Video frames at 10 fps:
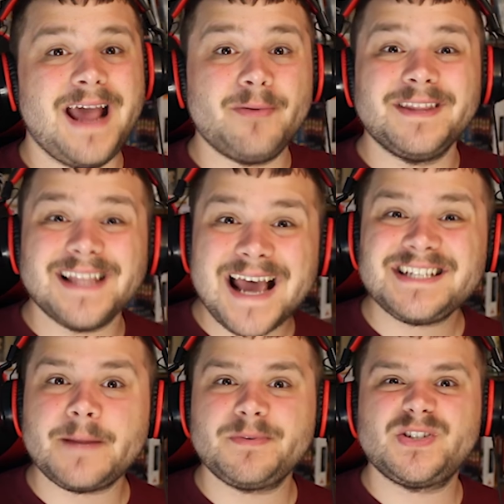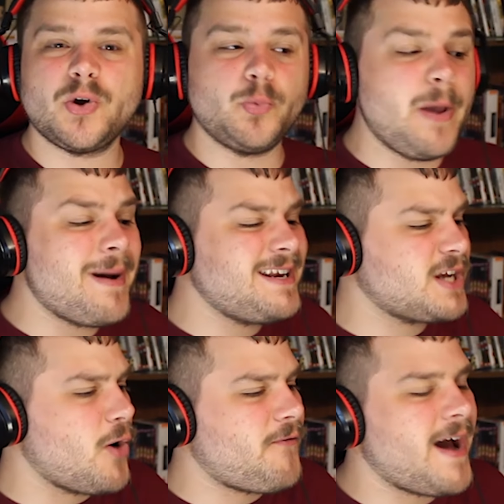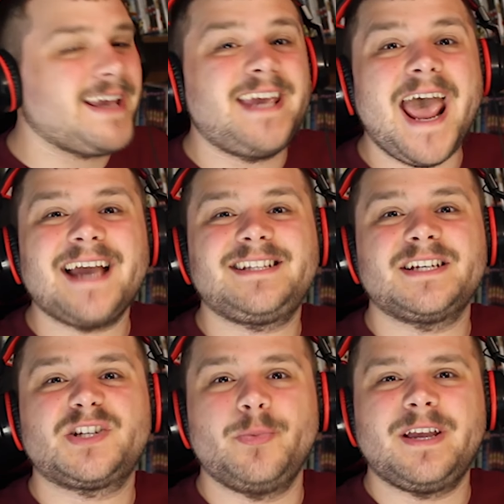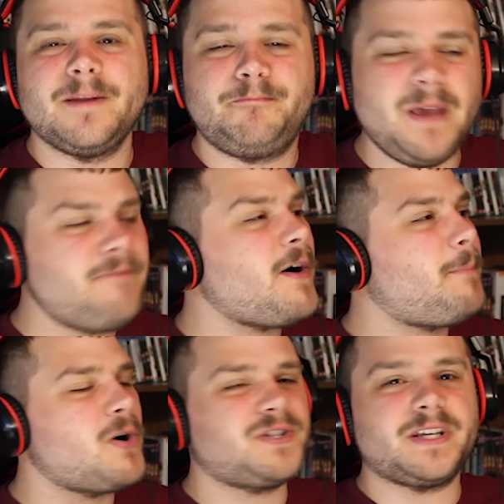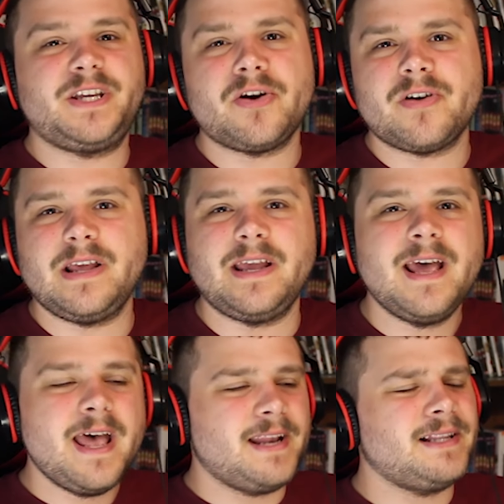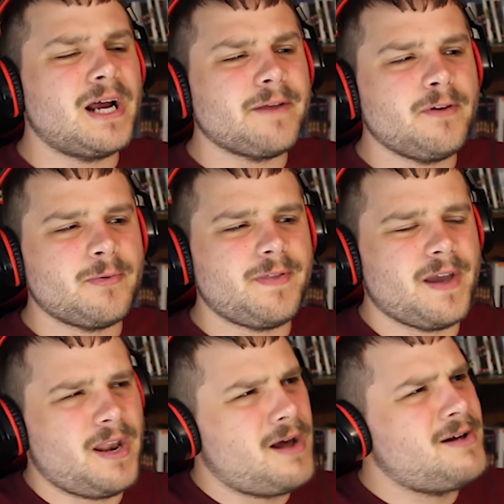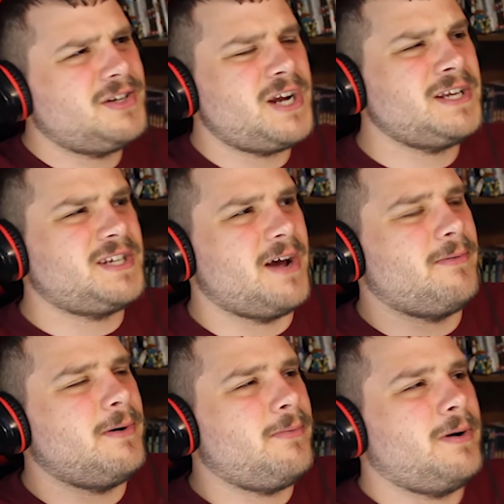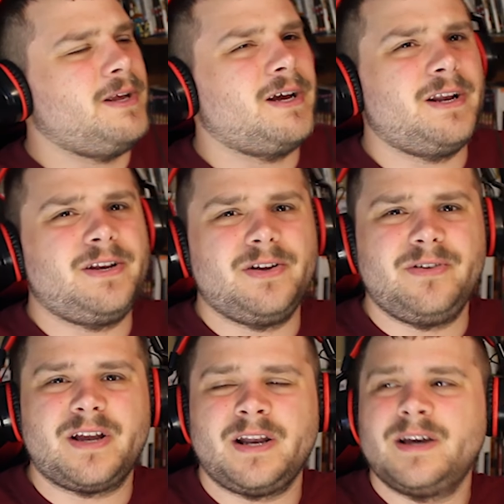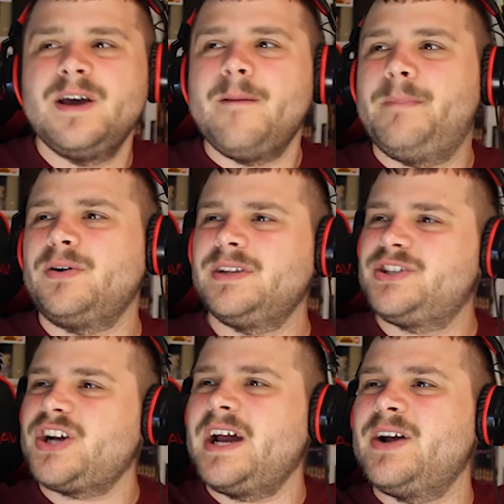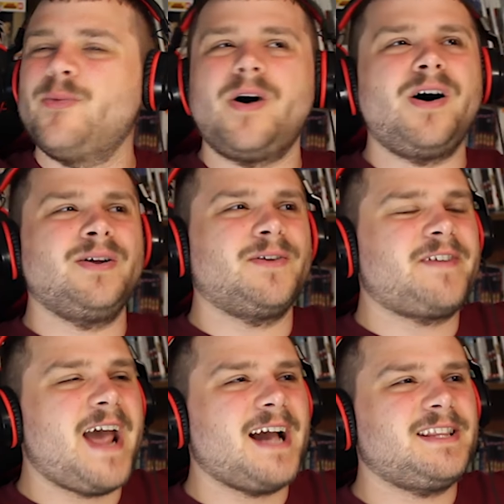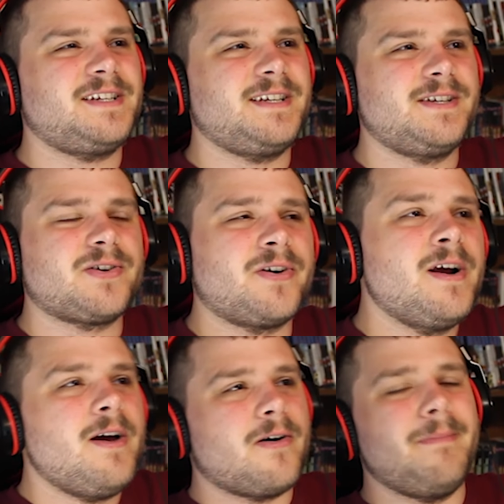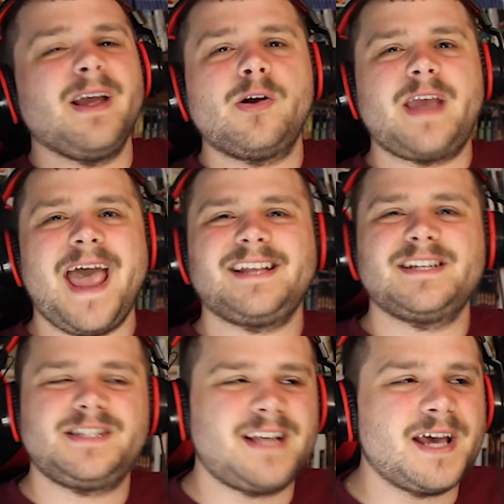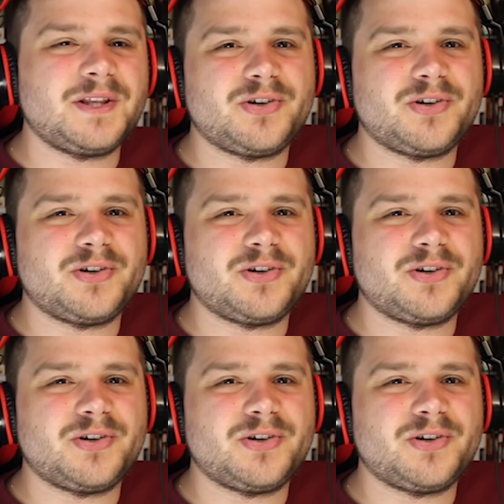Now, in the last episode, we went to go find cactus so we could beef up our security, and a lot of you were thinking, oh, Jason, well, what are you gonna do? You're gonna build a giant wall of cactuses or make cactus death